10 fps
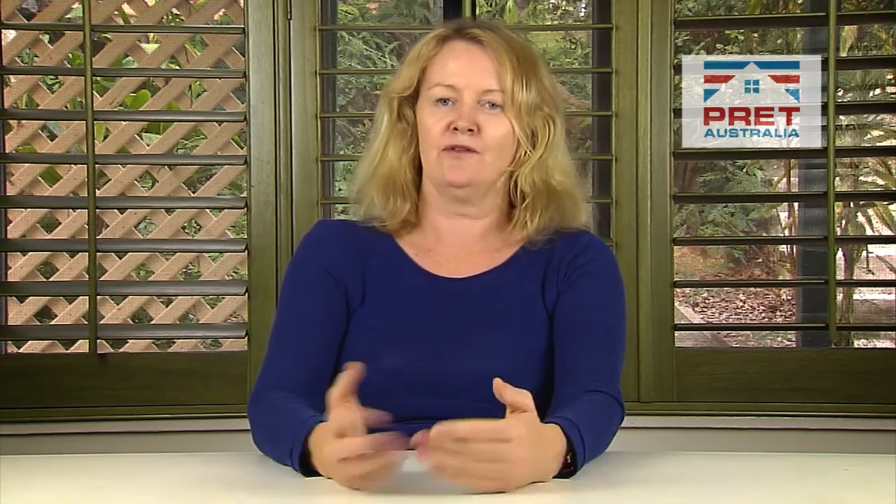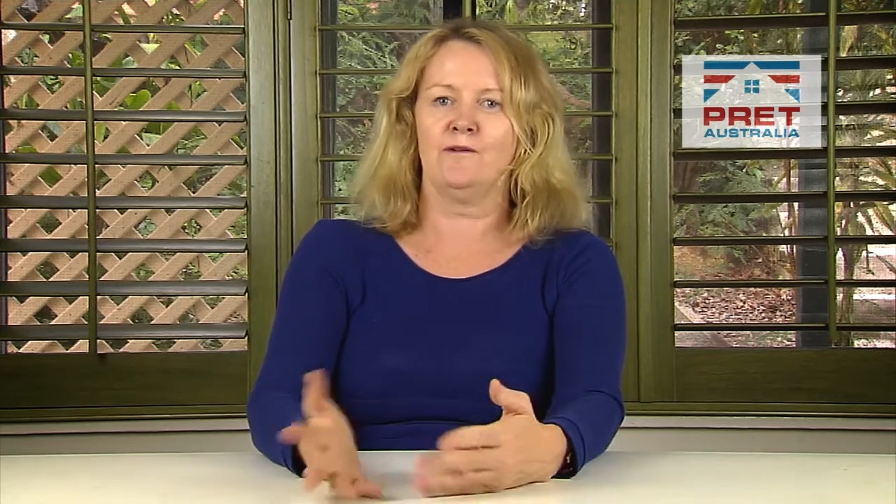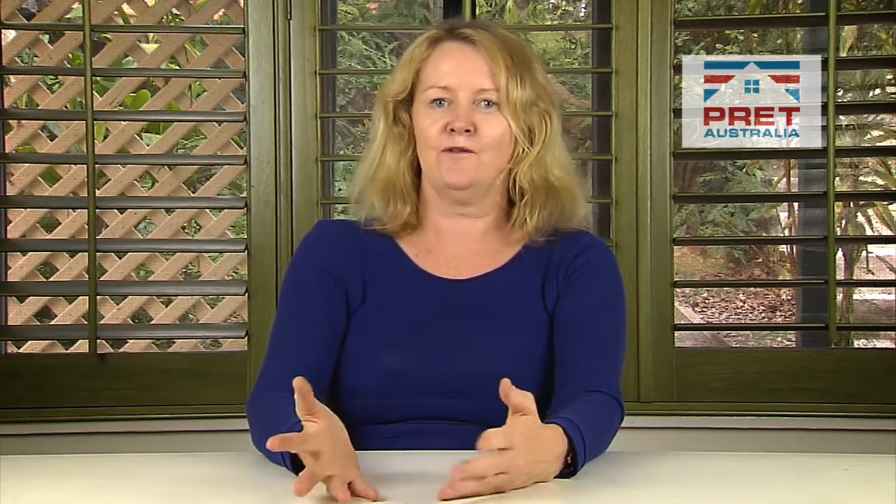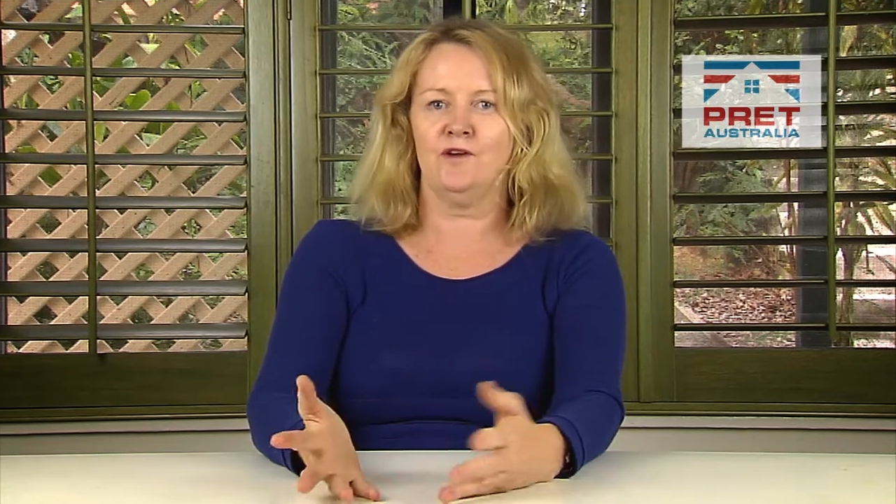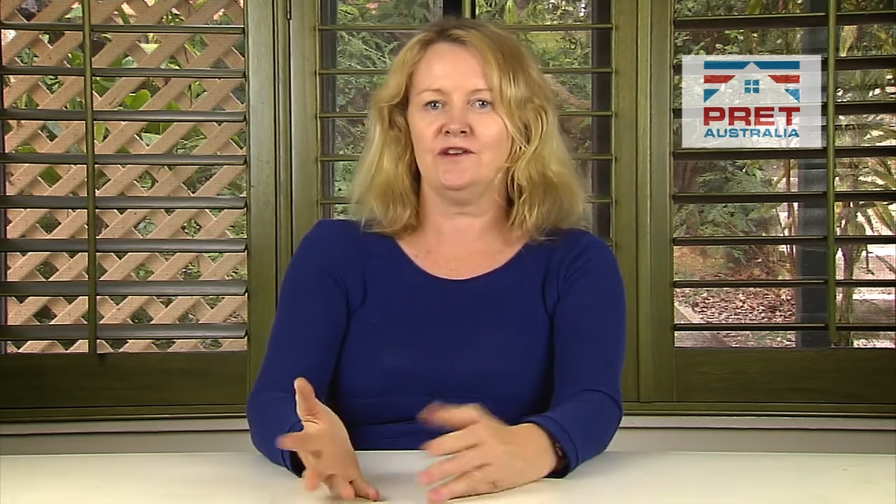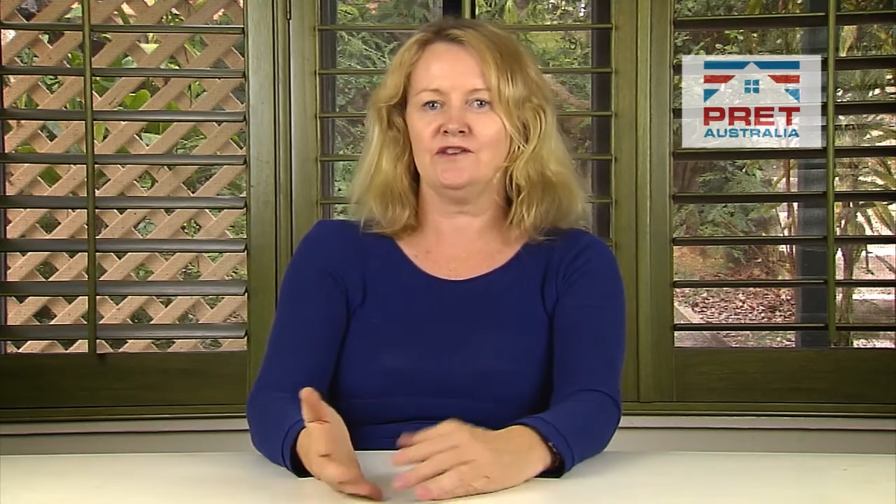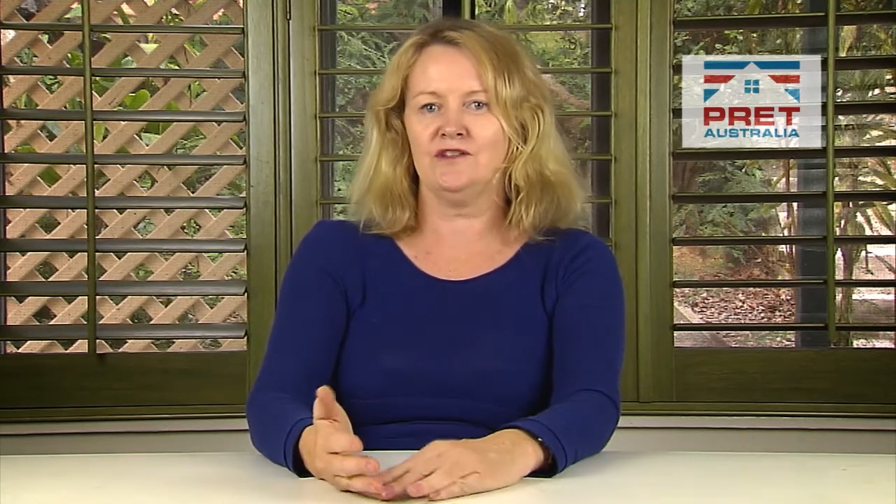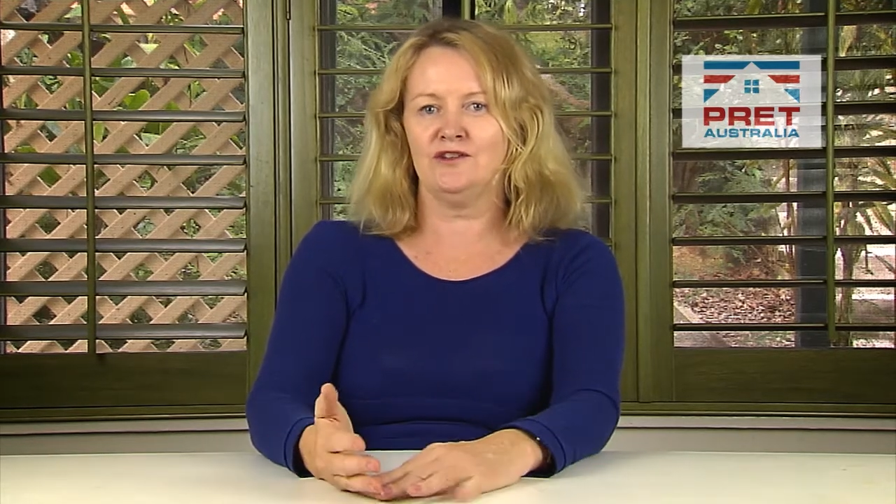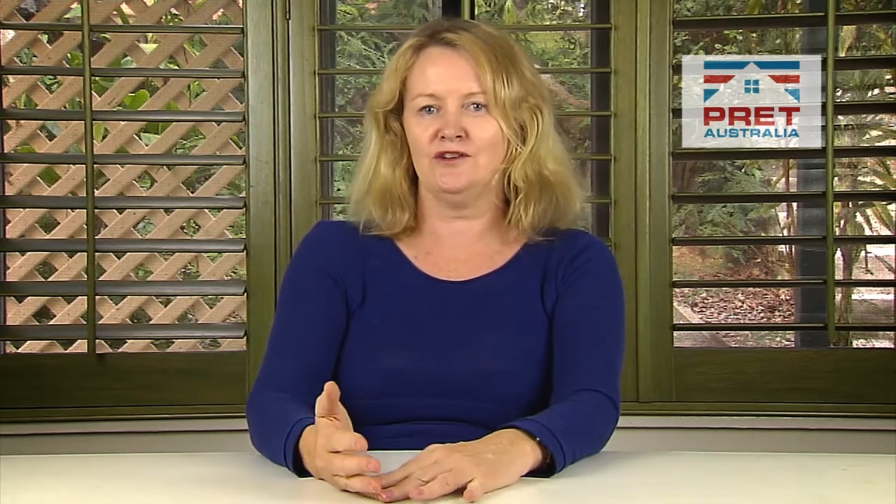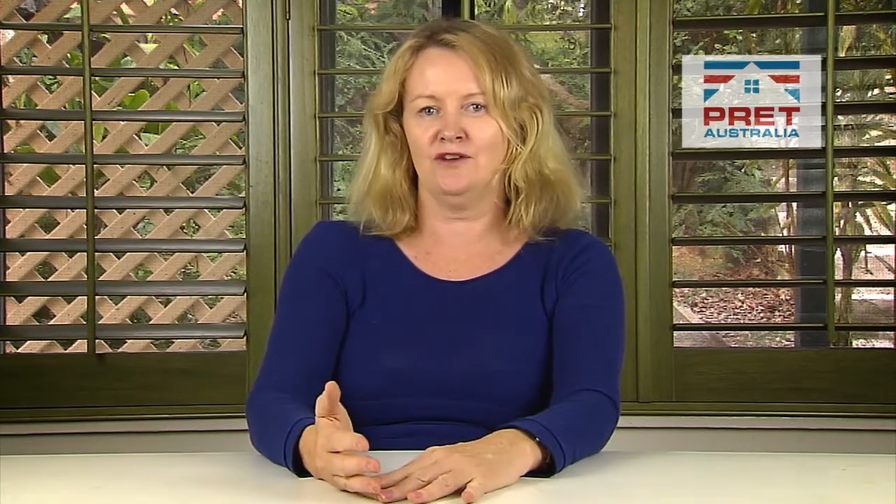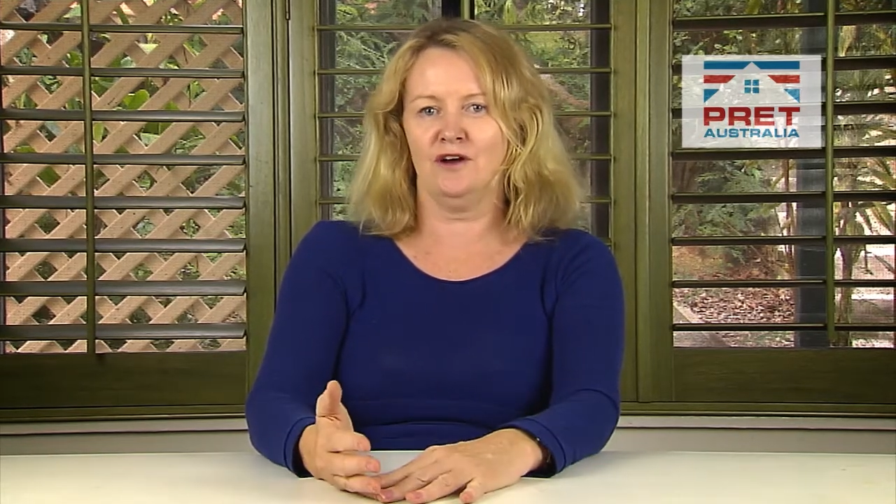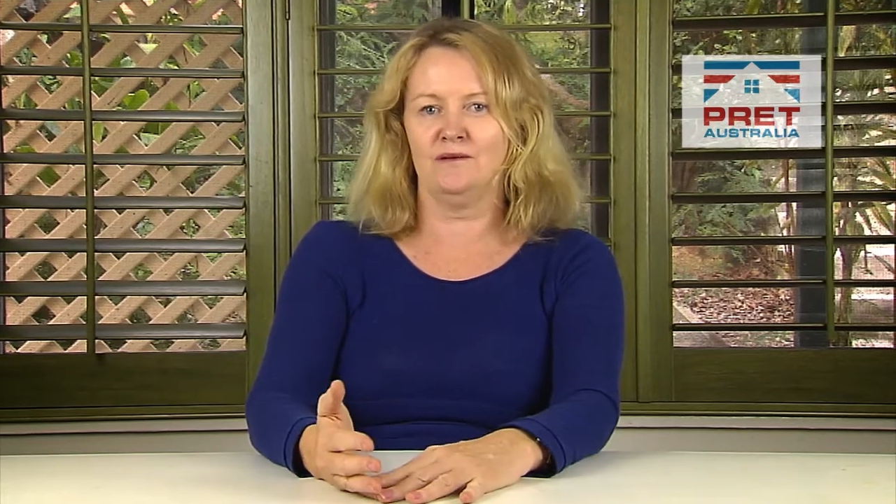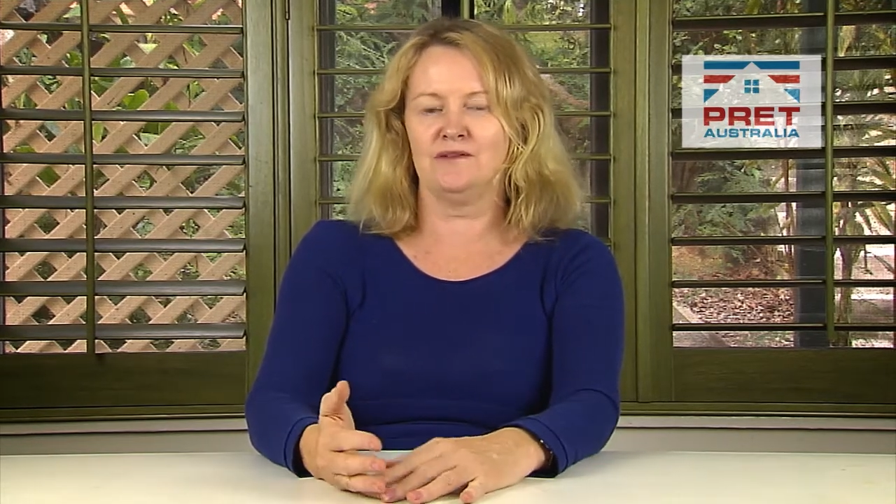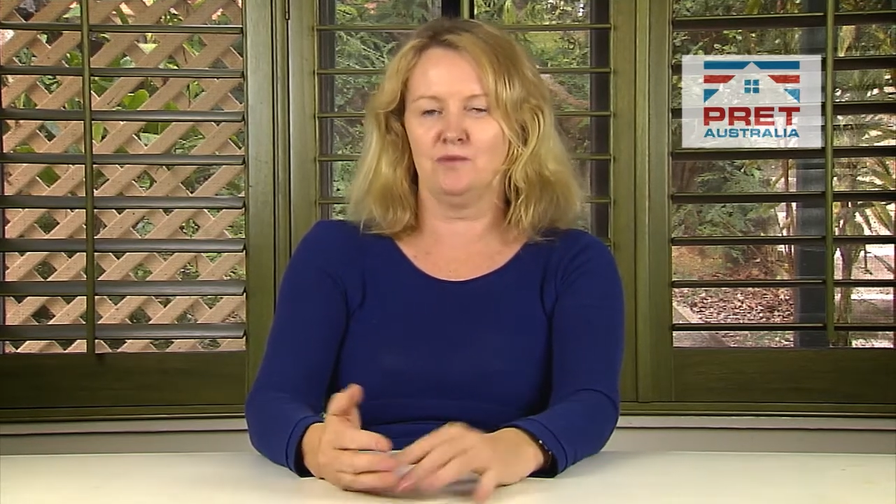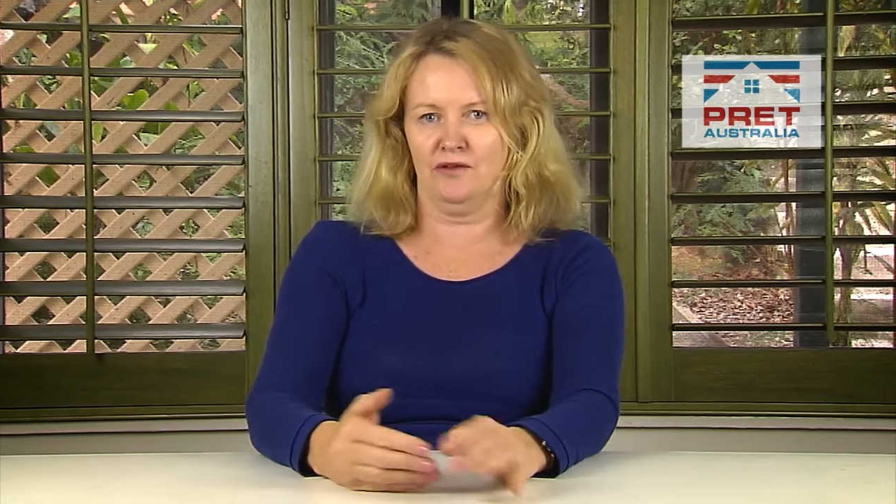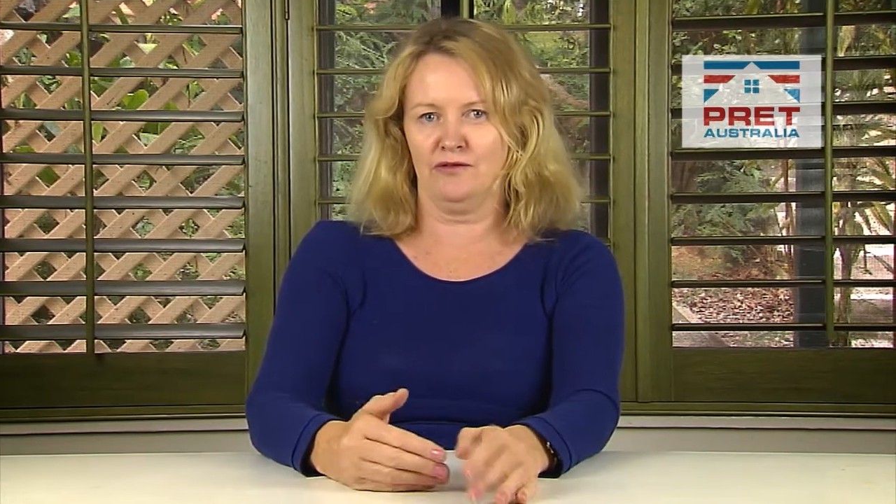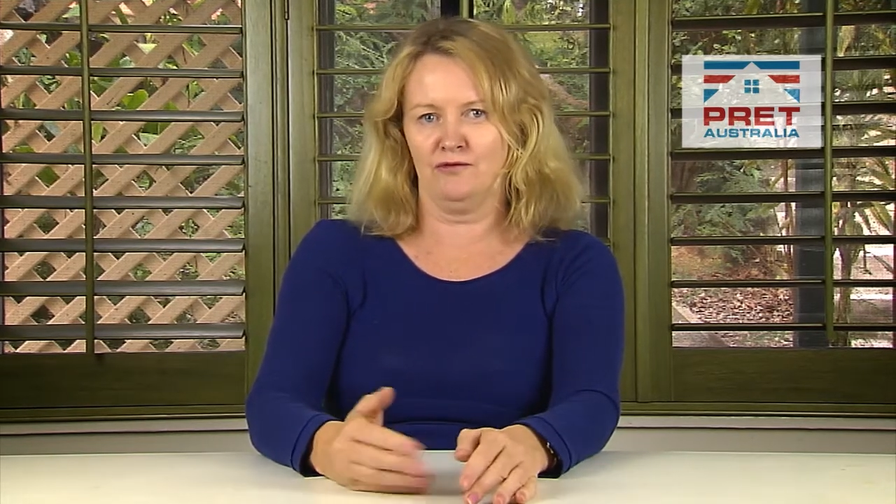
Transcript: The first thing to know is what